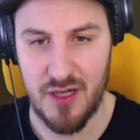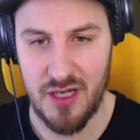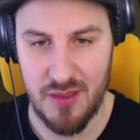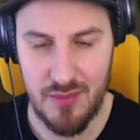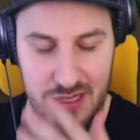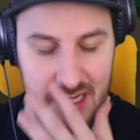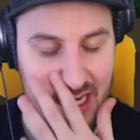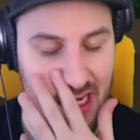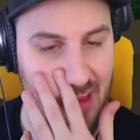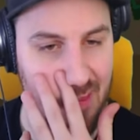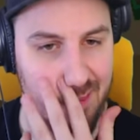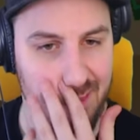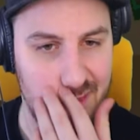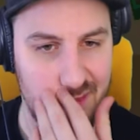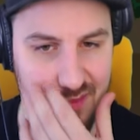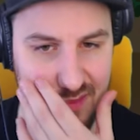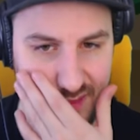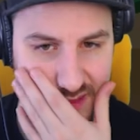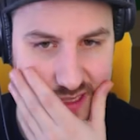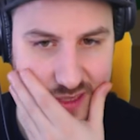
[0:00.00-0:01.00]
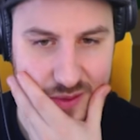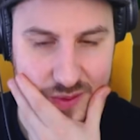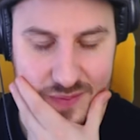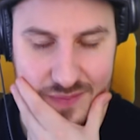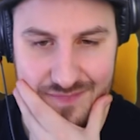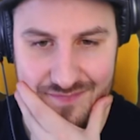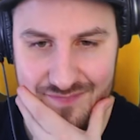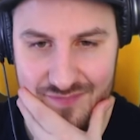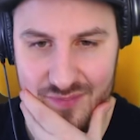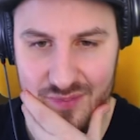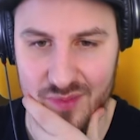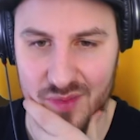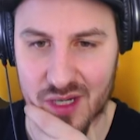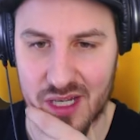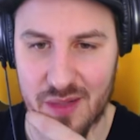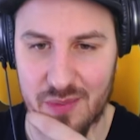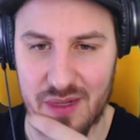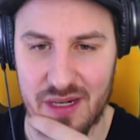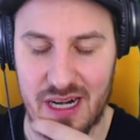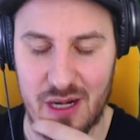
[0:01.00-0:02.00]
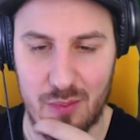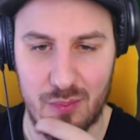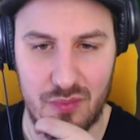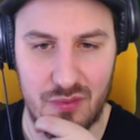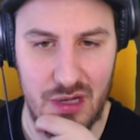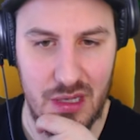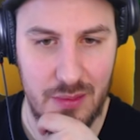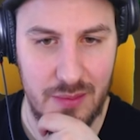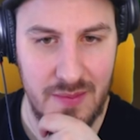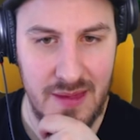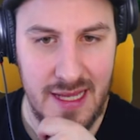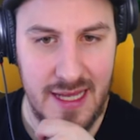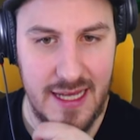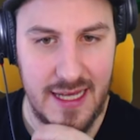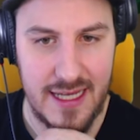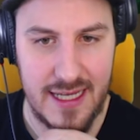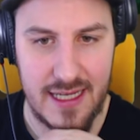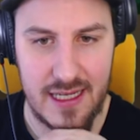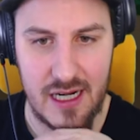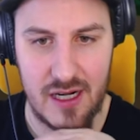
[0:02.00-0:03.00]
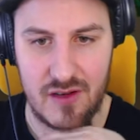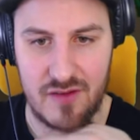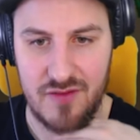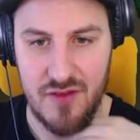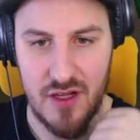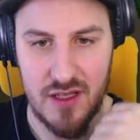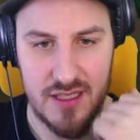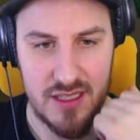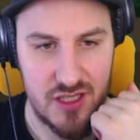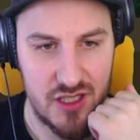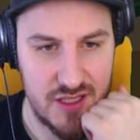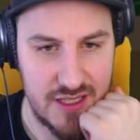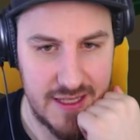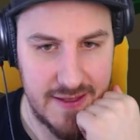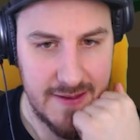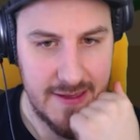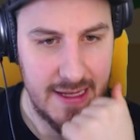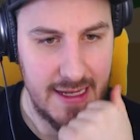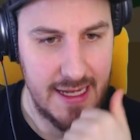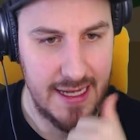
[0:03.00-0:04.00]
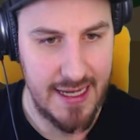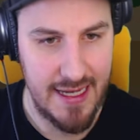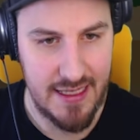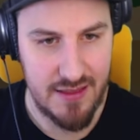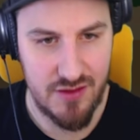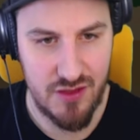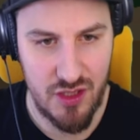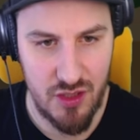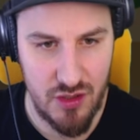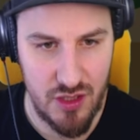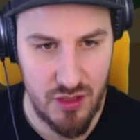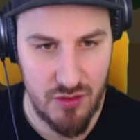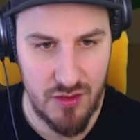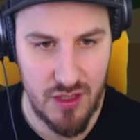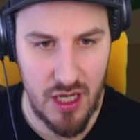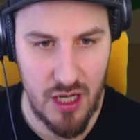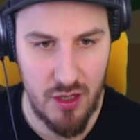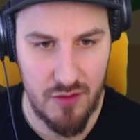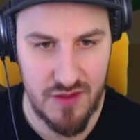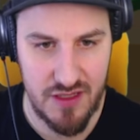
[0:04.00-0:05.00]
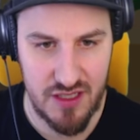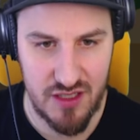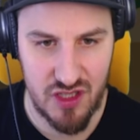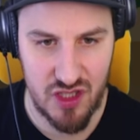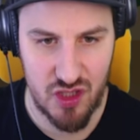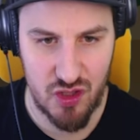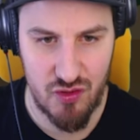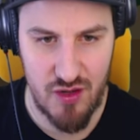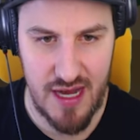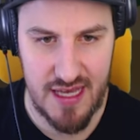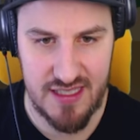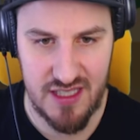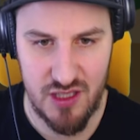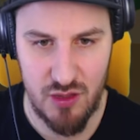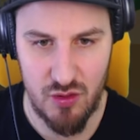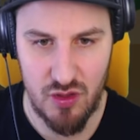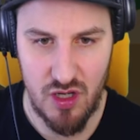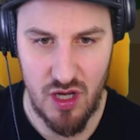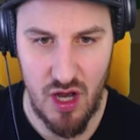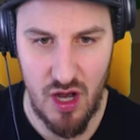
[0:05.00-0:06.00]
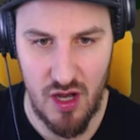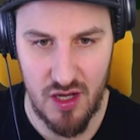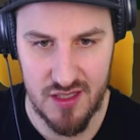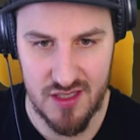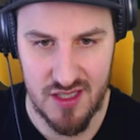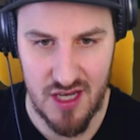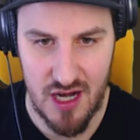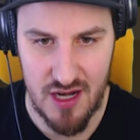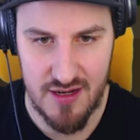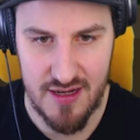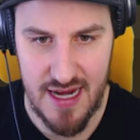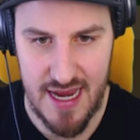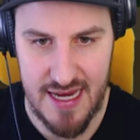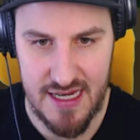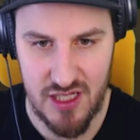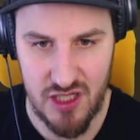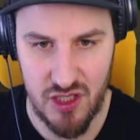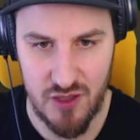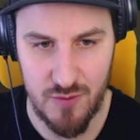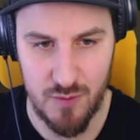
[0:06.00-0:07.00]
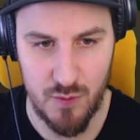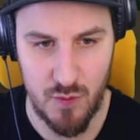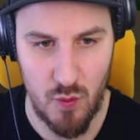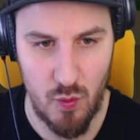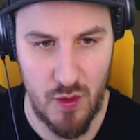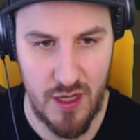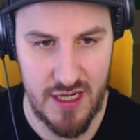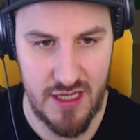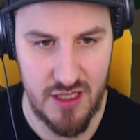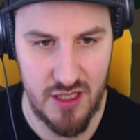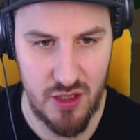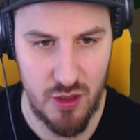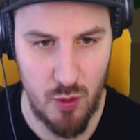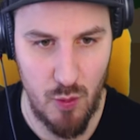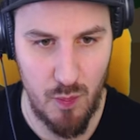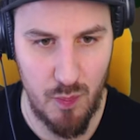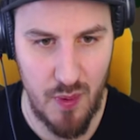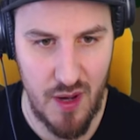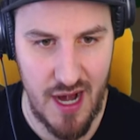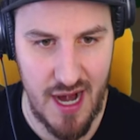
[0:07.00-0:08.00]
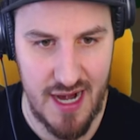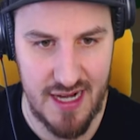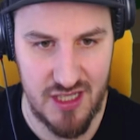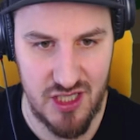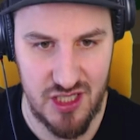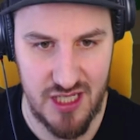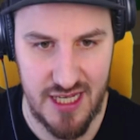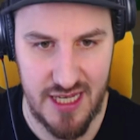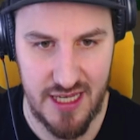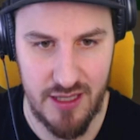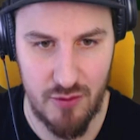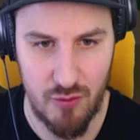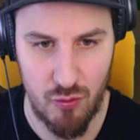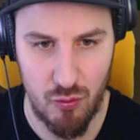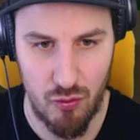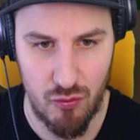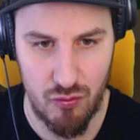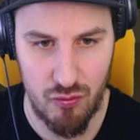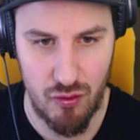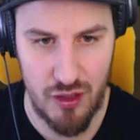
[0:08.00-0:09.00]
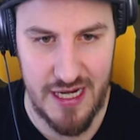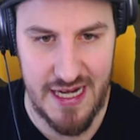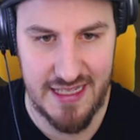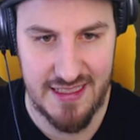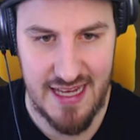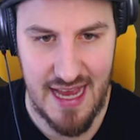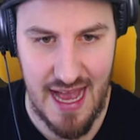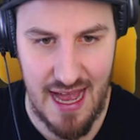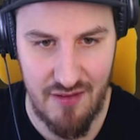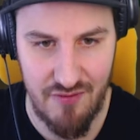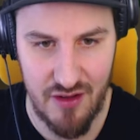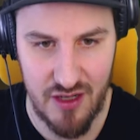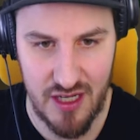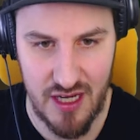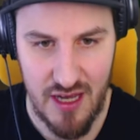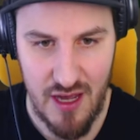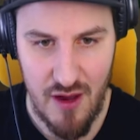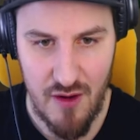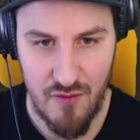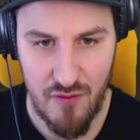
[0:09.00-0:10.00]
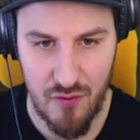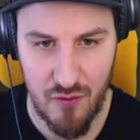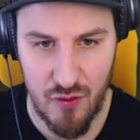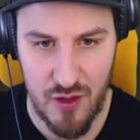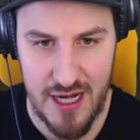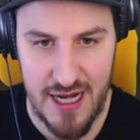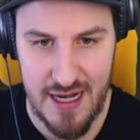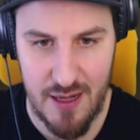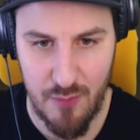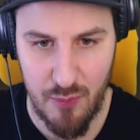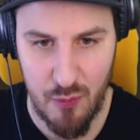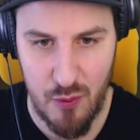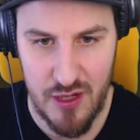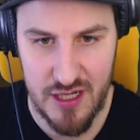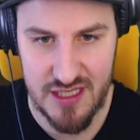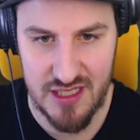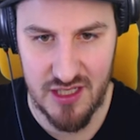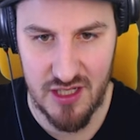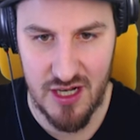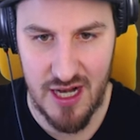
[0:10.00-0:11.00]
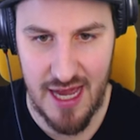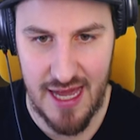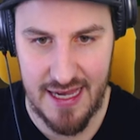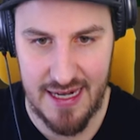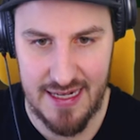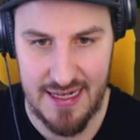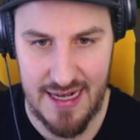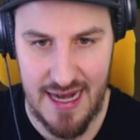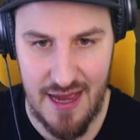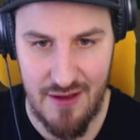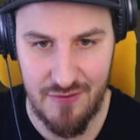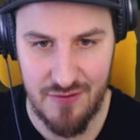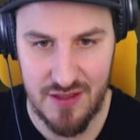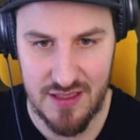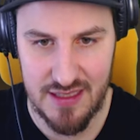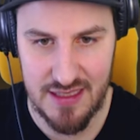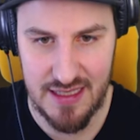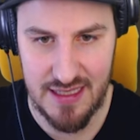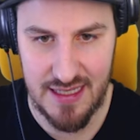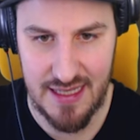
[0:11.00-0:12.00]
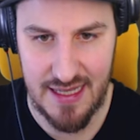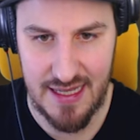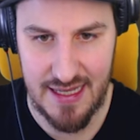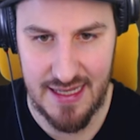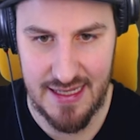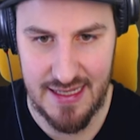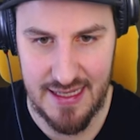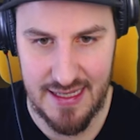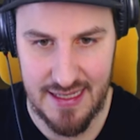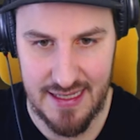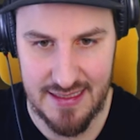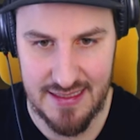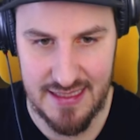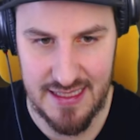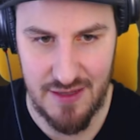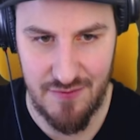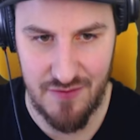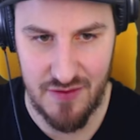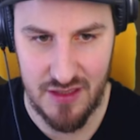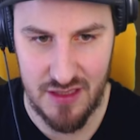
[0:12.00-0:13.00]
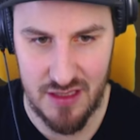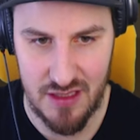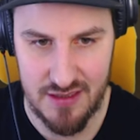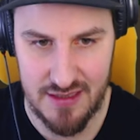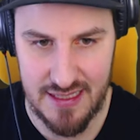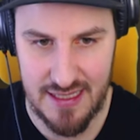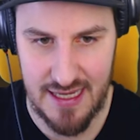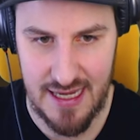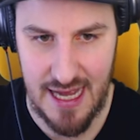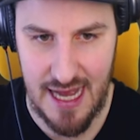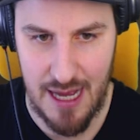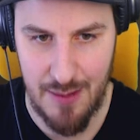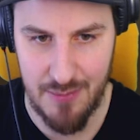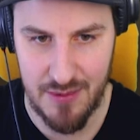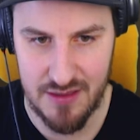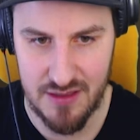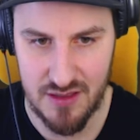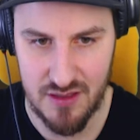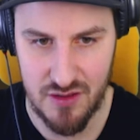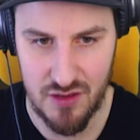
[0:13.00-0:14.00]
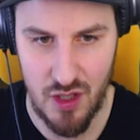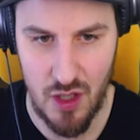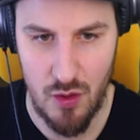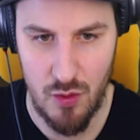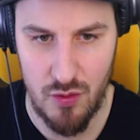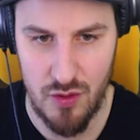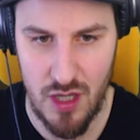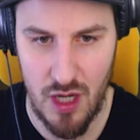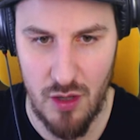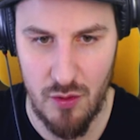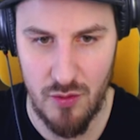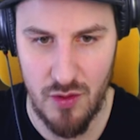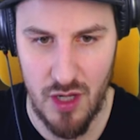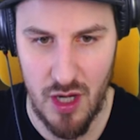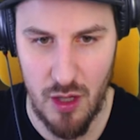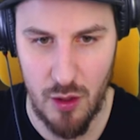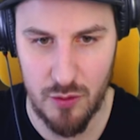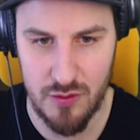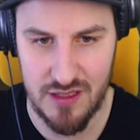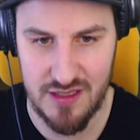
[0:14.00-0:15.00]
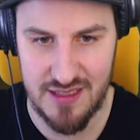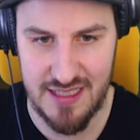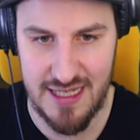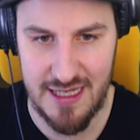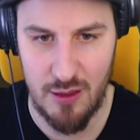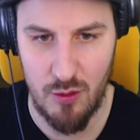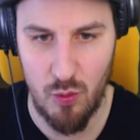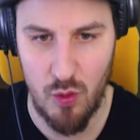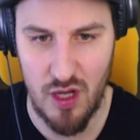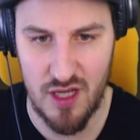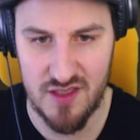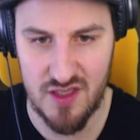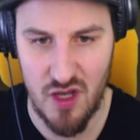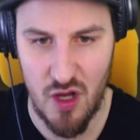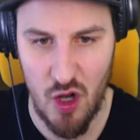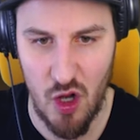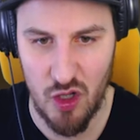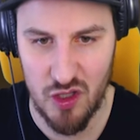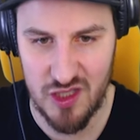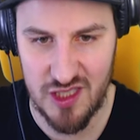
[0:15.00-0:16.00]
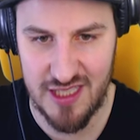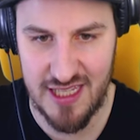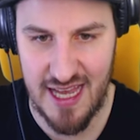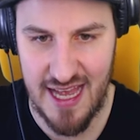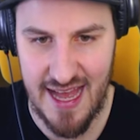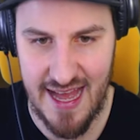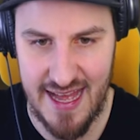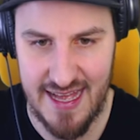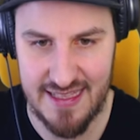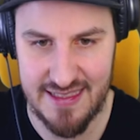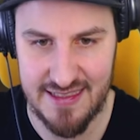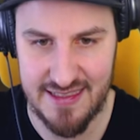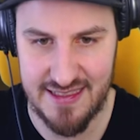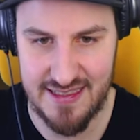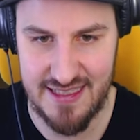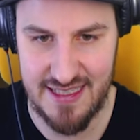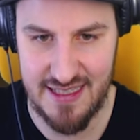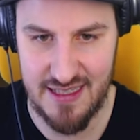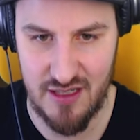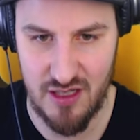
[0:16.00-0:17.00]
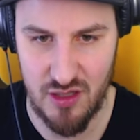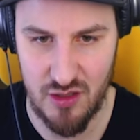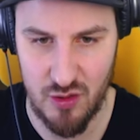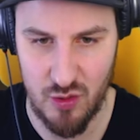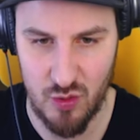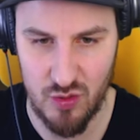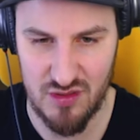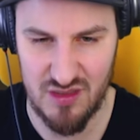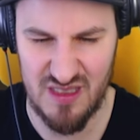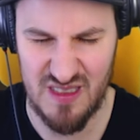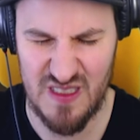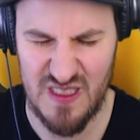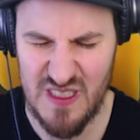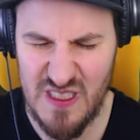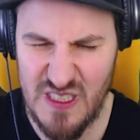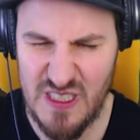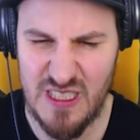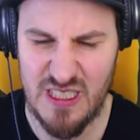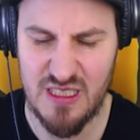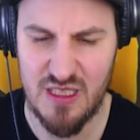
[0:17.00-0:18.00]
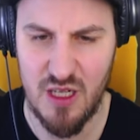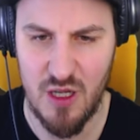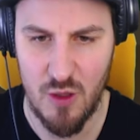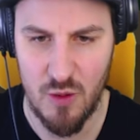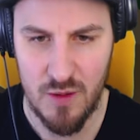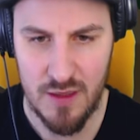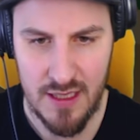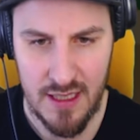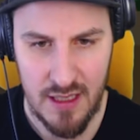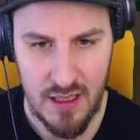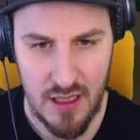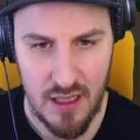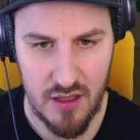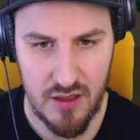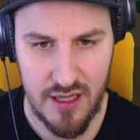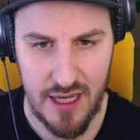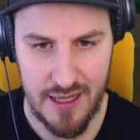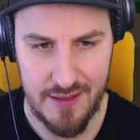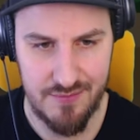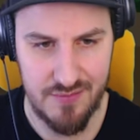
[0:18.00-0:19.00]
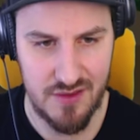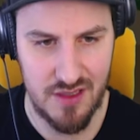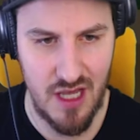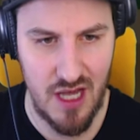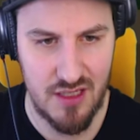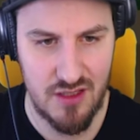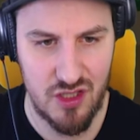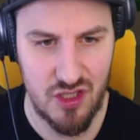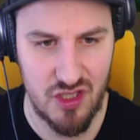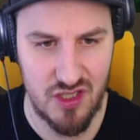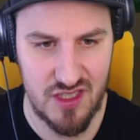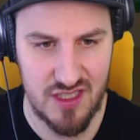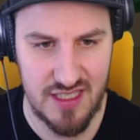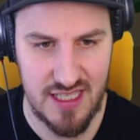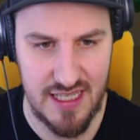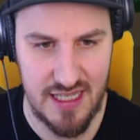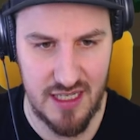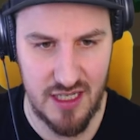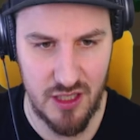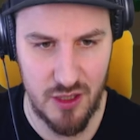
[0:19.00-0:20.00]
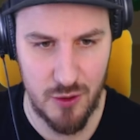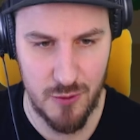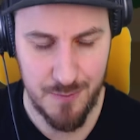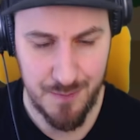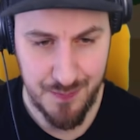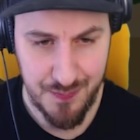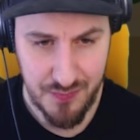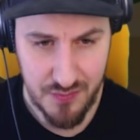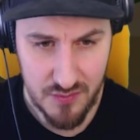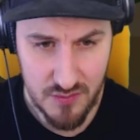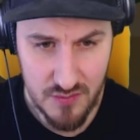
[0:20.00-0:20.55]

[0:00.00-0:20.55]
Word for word: might have been our, you know, might have been our problem, uh, our fault, I should say. Uh, do you know the distress you caused our nation when you barged in, wreaked havoc, freed a prisoner, and left uh, as if nothing happened? No, no, no. The deal was Husk and Ziku. Oh no. Okay, oh. Not just Ziku.